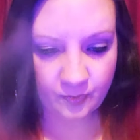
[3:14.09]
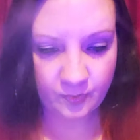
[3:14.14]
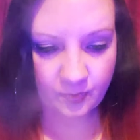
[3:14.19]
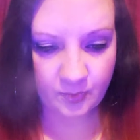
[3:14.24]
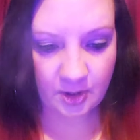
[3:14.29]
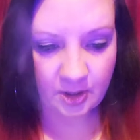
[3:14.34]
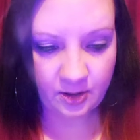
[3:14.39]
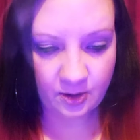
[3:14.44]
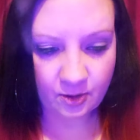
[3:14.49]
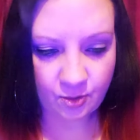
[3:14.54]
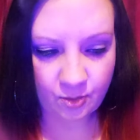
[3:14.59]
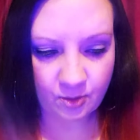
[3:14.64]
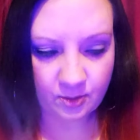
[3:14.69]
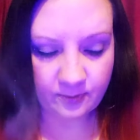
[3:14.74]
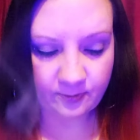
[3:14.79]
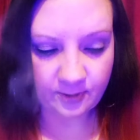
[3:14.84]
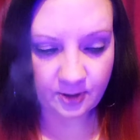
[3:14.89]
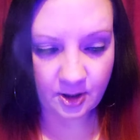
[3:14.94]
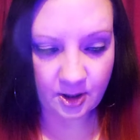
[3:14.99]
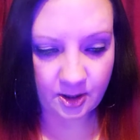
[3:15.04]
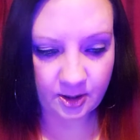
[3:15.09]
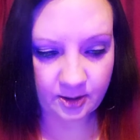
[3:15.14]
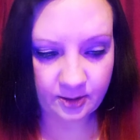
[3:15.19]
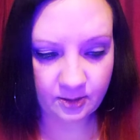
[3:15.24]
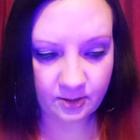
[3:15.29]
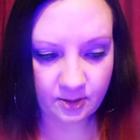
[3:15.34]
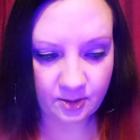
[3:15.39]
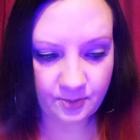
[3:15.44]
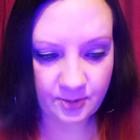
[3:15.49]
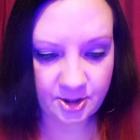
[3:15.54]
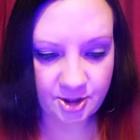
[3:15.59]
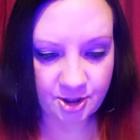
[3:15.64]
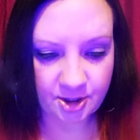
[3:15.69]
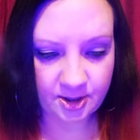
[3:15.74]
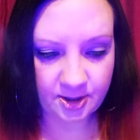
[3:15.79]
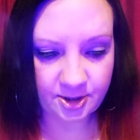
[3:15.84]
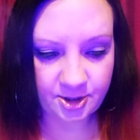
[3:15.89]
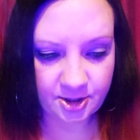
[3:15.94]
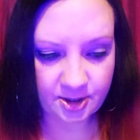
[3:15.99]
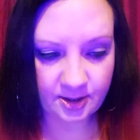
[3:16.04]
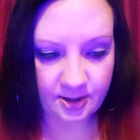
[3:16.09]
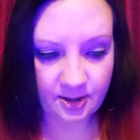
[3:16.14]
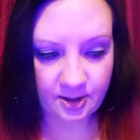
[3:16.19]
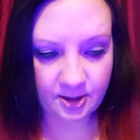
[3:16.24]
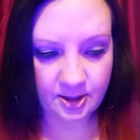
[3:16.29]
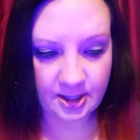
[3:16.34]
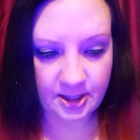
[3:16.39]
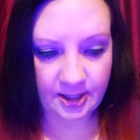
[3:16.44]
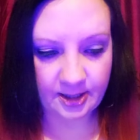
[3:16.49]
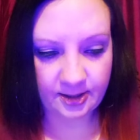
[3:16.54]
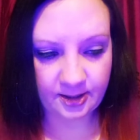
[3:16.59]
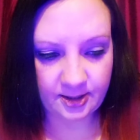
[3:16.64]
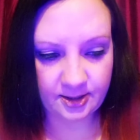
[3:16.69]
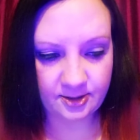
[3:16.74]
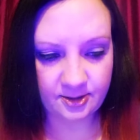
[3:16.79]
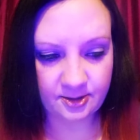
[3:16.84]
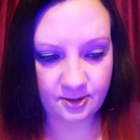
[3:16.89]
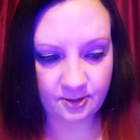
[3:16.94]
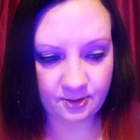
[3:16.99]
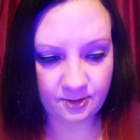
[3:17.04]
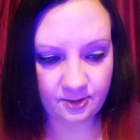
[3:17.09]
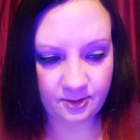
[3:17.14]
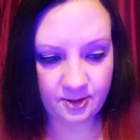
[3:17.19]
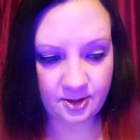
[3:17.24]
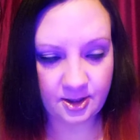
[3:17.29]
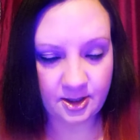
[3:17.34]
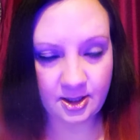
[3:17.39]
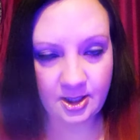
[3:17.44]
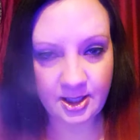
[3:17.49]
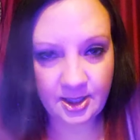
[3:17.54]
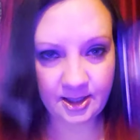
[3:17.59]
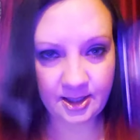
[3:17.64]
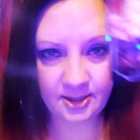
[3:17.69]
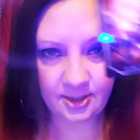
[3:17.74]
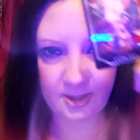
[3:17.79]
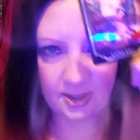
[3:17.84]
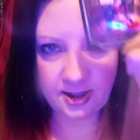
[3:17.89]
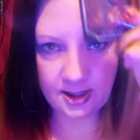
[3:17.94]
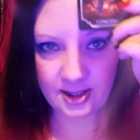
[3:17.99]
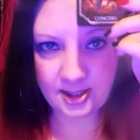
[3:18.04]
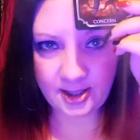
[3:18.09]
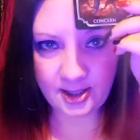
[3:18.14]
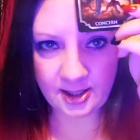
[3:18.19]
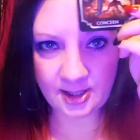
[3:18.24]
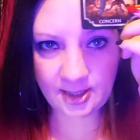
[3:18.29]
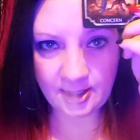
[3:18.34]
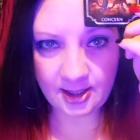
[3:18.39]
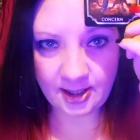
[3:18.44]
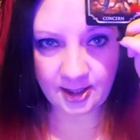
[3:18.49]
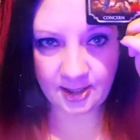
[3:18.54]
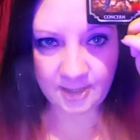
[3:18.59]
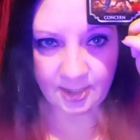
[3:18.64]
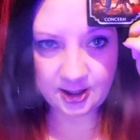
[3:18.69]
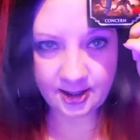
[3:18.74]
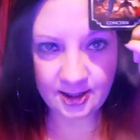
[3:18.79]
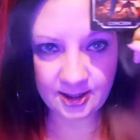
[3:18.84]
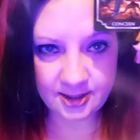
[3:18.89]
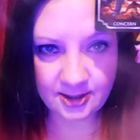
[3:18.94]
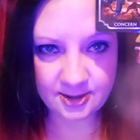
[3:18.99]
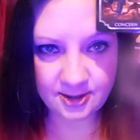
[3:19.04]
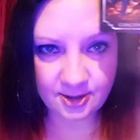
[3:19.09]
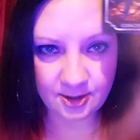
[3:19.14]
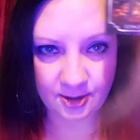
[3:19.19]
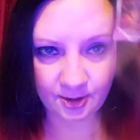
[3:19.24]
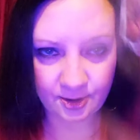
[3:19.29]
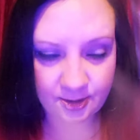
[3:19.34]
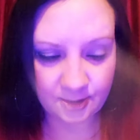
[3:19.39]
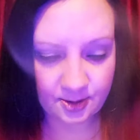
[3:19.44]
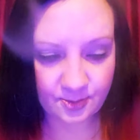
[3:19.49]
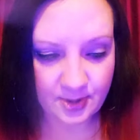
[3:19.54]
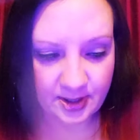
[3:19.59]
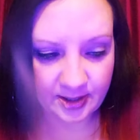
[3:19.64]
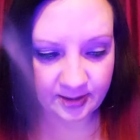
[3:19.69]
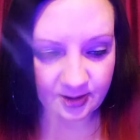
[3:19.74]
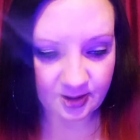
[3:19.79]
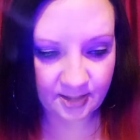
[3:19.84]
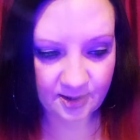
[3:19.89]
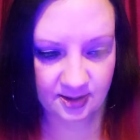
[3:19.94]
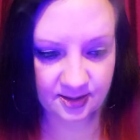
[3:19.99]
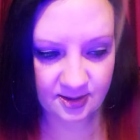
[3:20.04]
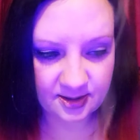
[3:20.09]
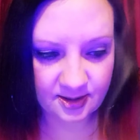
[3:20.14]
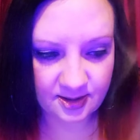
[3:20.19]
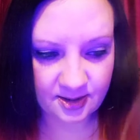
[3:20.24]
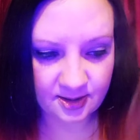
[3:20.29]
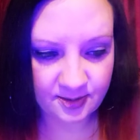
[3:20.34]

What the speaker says: in the court of law. They're going to be judged, and they're highly concerned. Highly, highly concerned about this.